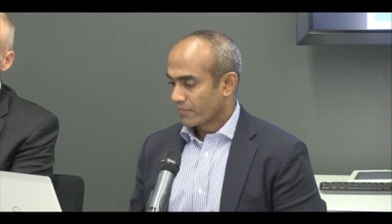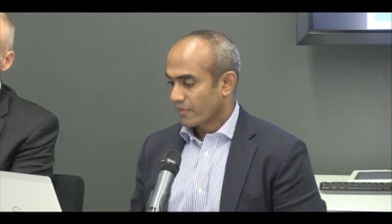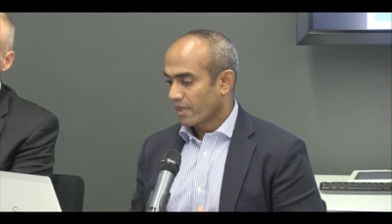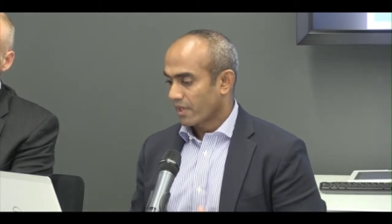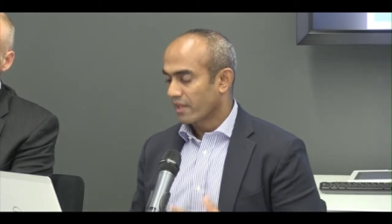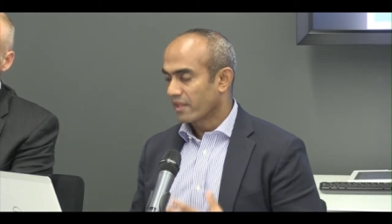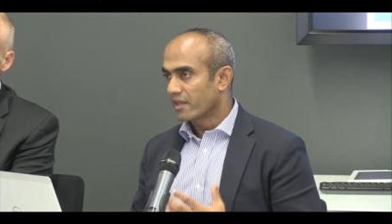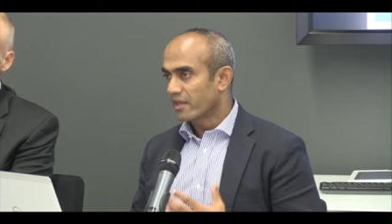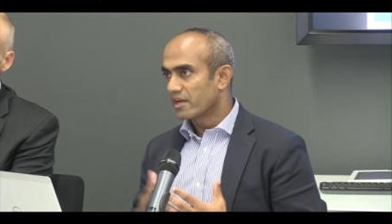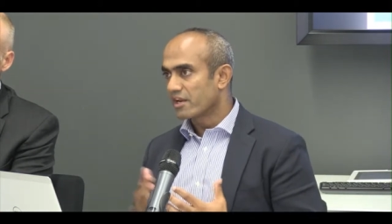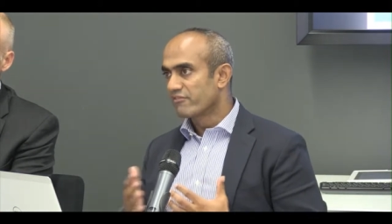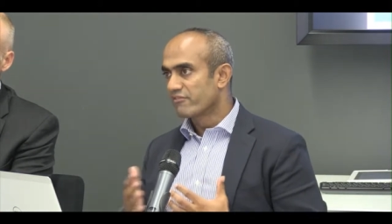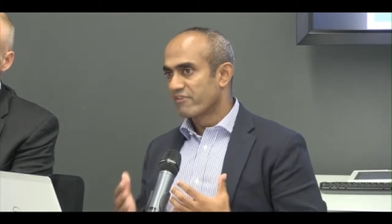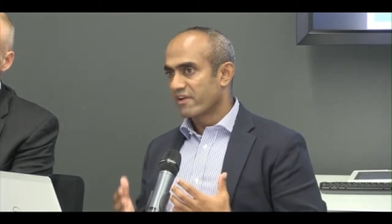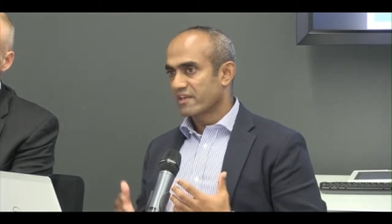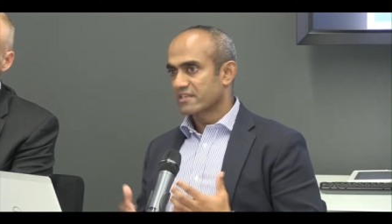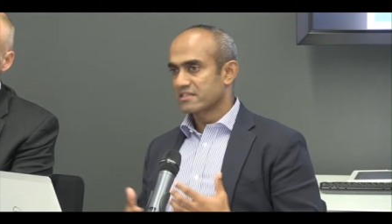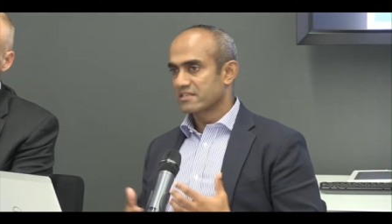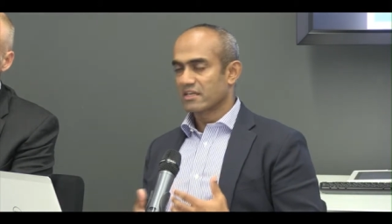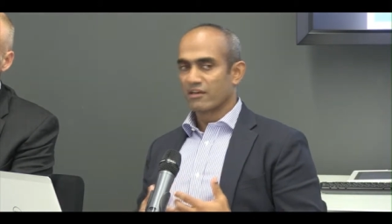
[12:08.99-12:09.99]
And then
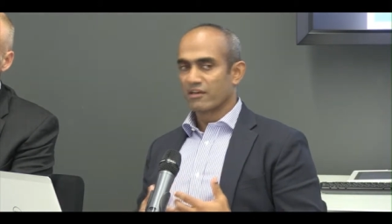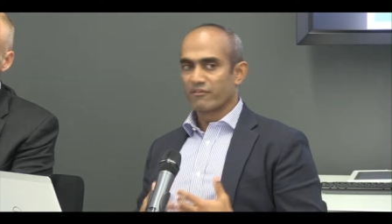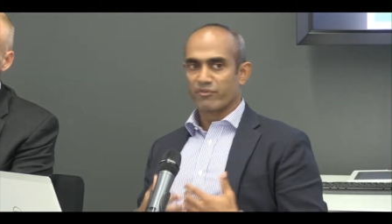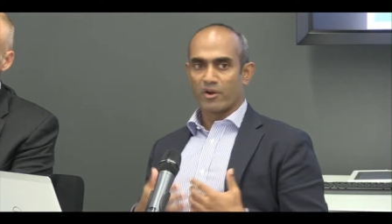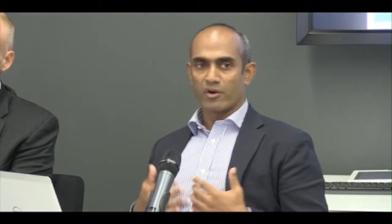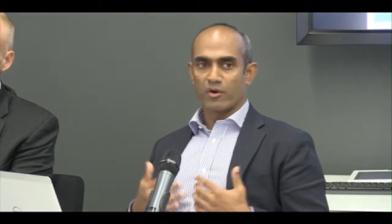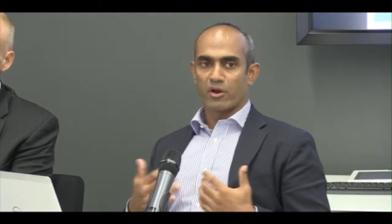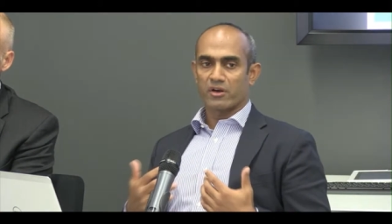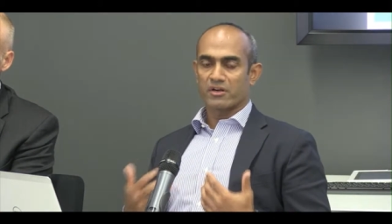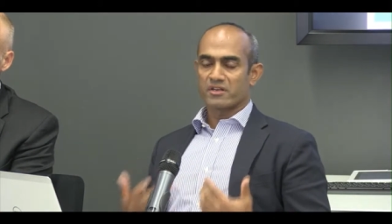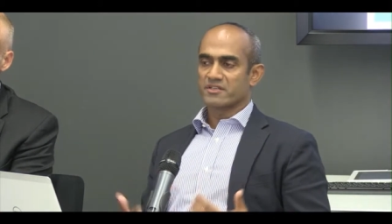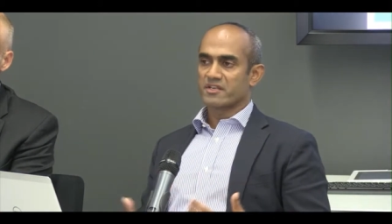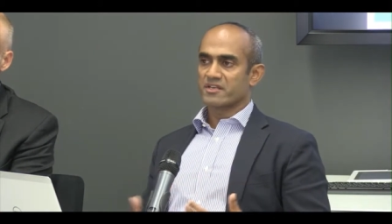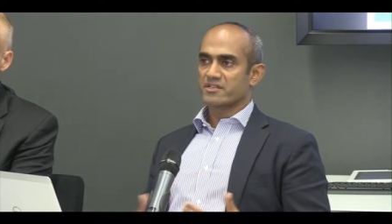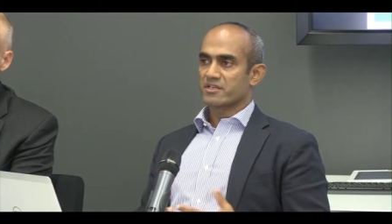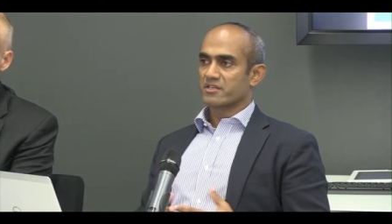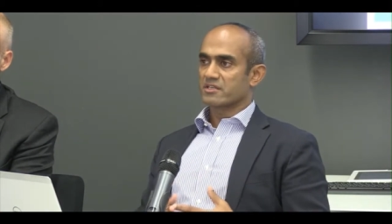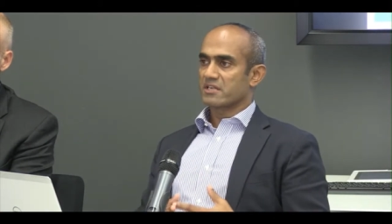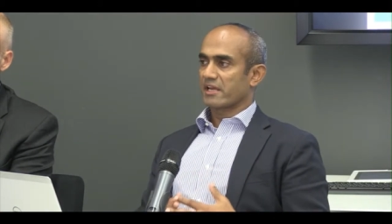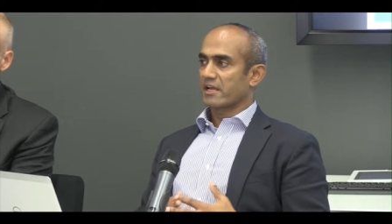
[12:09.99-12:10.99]
investing, if you're
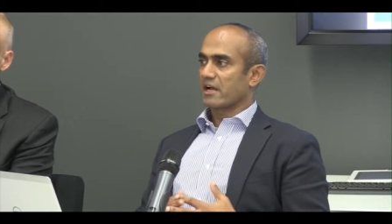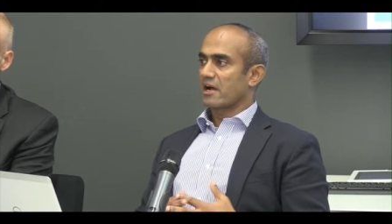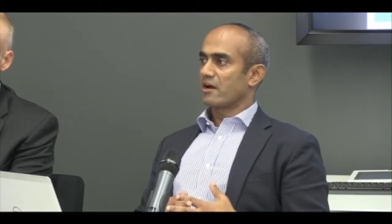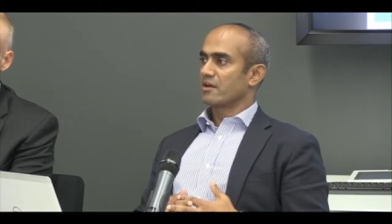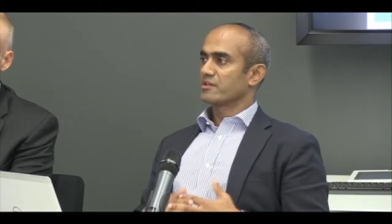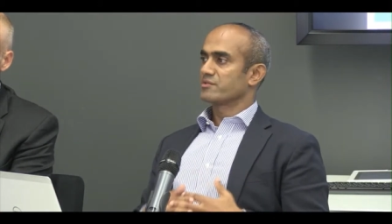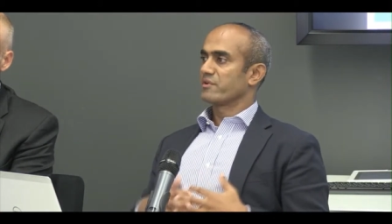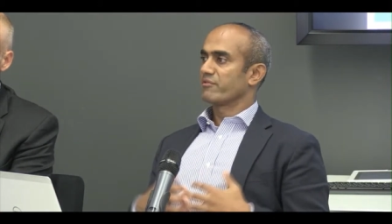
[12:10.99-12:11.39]
organizations like ours,